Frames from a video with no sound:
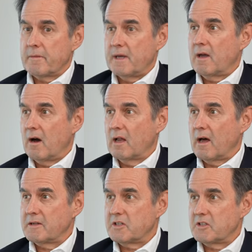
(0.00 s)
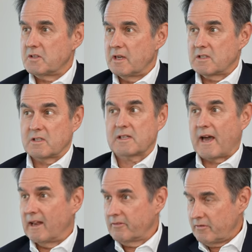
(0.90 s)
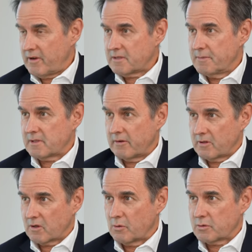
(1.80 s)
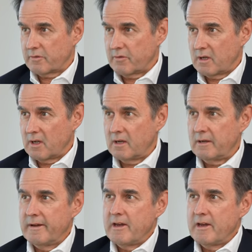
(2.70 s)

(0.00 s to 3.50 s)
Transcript: of the big highlights is the scale of investments over the course of the year.